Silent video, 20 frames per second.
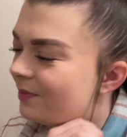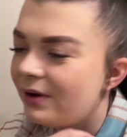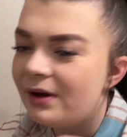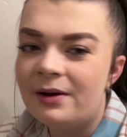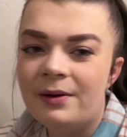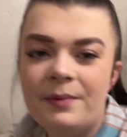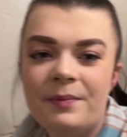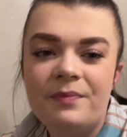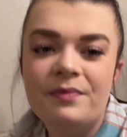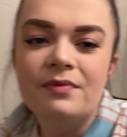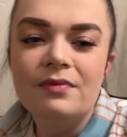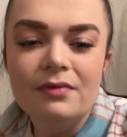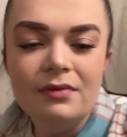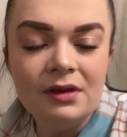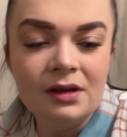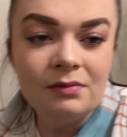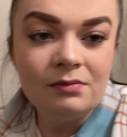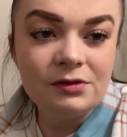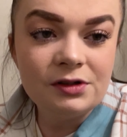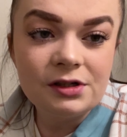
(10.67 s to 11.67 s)
but
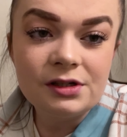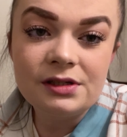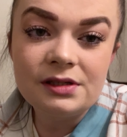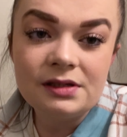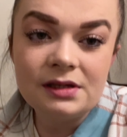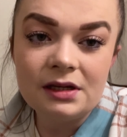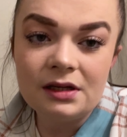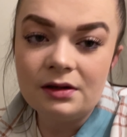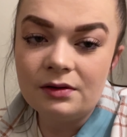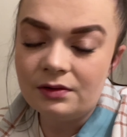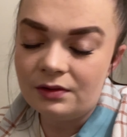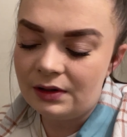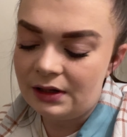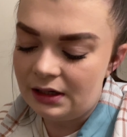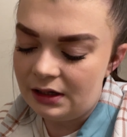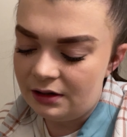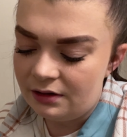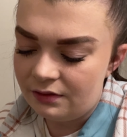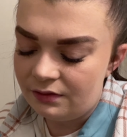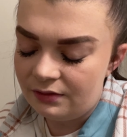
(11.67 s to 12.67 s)
I'm just sitting
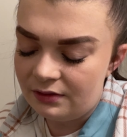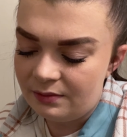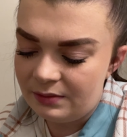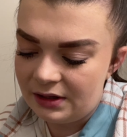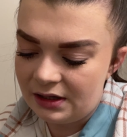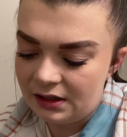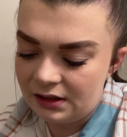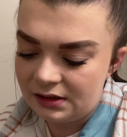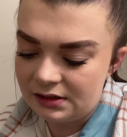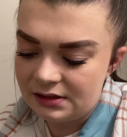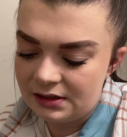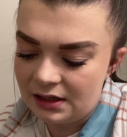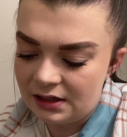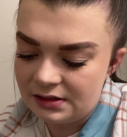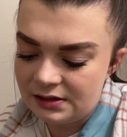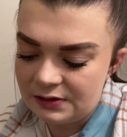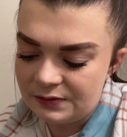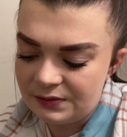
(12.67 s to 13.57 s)
right here for a minute because Kayson